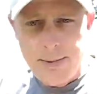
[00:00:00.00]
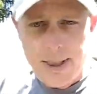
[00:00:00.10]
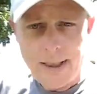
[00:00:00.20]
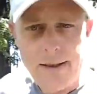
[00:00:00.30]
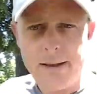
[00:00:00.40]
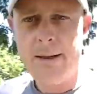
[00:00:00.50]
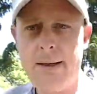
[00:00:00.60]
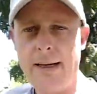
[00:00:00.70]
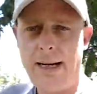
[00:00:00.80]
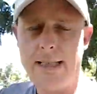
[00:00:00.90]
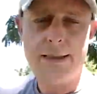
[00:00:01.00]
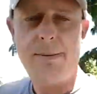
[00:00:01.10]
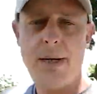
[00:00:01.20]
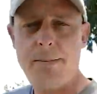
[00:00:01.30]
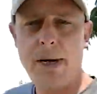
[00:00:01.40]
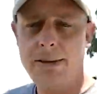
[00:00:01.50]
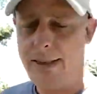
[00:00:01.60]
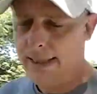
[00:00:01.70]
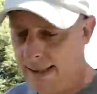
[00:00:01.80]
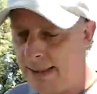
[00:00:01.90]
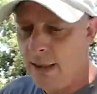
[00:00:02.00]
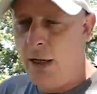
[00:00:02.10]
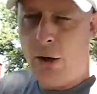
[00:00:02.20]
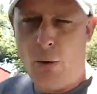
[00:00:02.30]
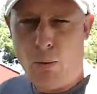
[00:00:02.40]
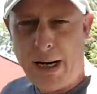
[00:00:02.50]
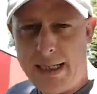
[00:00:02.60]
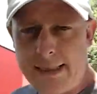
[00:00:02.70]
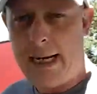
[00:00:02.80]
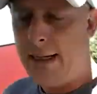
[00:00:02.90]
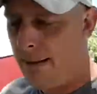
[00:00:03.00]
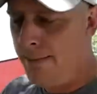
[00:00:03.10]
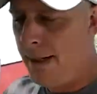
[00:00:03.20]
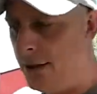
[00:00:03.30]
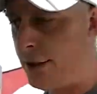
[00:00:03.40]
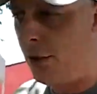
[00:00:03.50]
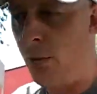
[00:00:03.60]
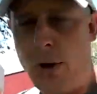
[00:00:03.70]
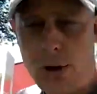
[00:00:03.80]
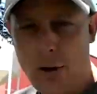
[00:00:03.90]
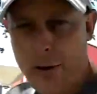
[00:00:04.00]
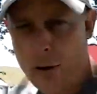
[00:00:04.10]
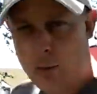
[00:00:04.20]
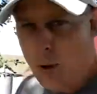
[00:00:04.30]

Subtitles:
me about these. What is that in that picture? What are those?